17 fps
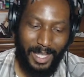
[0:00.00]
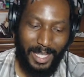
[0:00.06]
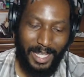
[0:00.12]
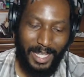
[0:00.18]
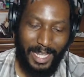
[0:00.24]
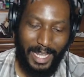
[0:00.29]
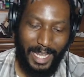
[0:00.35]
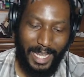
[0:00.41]

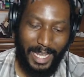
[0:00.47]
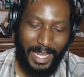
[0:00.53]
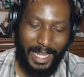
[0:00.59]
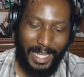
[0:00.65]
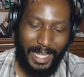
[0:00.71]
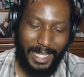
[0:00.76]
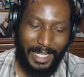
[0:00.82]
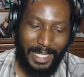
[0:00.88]

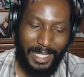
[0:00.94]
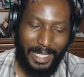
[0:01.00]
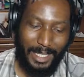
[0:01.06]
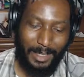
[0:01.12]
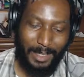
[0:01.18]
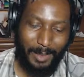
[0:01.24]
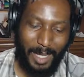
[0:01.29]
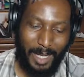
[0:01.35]
And
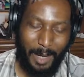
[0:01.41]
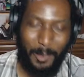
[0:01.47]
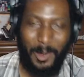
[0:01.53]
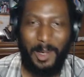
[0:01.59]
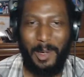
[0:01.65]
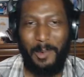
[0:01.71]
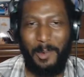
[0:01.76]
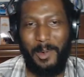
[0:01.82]

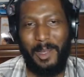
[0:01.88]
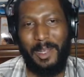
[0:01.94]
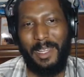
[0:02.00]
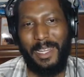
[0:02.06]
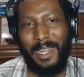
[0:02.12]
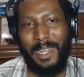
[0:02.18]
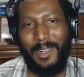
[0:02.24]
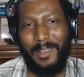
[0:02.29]
we're
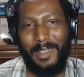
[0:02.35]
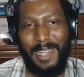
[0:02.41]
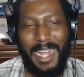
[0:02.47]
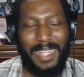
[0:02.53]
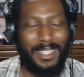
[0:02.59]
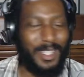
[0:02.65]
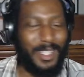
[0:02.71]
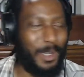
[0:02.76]
you know,
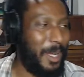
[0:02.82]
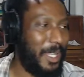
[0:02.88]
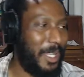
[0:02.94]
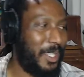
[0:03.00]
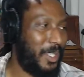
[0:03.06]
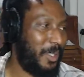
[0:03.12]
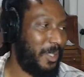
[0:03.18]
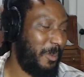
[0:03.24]
not so
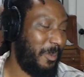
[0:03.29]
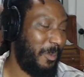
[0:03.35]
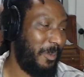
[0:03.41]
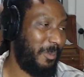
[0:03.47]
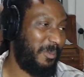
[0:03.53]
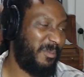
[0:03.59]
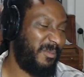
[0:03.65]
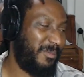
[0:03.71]
much
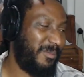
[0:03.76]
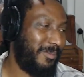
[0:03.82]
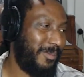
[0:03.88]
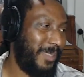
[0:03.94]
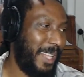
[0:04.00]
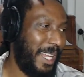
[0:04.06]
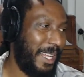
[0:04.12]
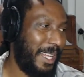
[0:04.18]

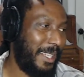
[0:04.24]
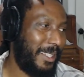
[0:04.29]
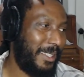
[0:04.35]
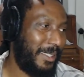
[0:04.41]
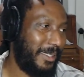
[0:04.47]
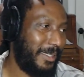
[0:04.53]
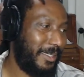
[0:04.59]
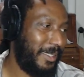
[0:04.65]
like
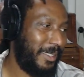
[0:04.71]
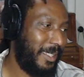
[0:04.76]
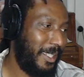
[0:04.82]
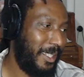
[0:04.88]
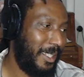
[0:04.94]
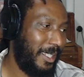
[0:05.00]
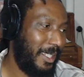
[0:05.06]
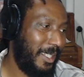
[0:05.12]

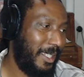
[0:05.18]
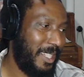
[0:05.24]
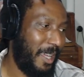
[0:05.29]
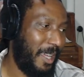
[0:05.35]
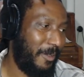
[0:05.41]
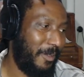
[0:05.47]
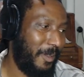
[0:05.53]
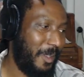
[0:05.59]

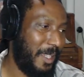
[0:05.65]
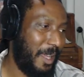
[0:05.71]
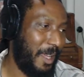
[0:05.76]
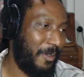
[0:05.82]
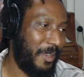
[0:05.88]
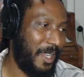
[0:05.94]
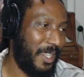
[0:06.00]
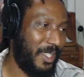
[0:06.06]

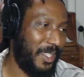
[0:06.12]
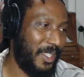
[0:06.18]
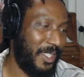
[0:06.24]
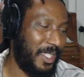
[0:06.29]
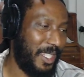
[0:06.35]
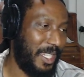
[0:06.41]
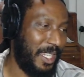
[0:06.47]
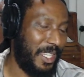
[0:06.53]
definitions
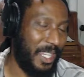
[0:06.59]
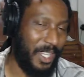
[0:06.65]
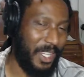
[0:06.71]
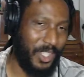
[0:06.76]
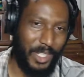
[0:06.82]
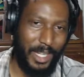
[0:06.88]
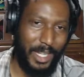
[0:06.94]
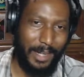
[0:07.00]
in the
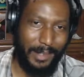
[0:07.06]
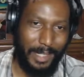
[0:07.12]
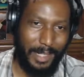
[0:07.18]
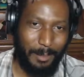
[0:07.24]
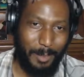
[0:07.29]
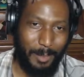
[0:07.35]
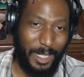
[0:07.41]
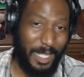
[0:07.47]

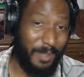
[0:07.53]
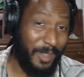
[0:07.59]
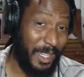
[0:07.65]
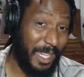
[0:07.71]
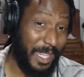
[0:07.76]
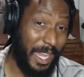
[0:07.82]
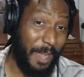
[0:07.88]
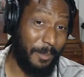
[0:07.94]
dictionary, but
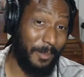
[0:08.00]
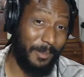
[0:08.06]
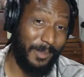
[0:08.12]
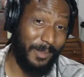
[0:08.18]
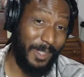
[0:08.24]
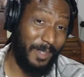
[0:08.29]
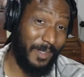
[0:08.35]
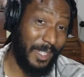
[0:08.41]
even
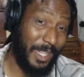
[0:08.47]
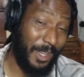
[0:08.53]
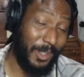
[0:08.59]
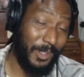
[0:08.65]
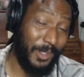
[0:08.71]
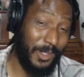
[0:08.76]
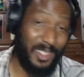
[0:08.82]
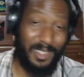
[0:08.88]

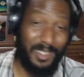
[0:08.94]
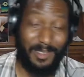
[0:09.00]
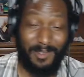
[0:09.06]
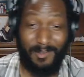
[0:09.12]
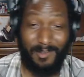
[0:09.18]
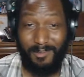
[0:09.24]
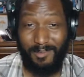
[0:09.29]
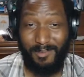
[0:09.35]
those
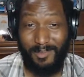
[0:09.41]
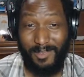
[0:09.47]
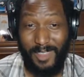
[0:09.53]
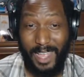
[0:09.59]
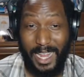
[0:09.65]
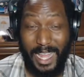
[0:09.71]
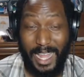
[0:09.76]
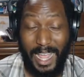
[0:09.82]

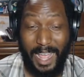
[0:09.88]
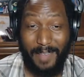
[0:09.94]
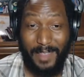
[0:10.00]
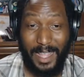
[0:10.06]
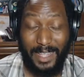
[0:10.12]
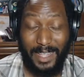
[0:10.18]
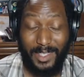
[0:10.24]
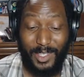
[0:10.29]
kind of have
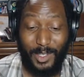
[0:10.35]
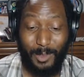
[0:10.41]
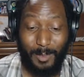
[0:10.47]
that too.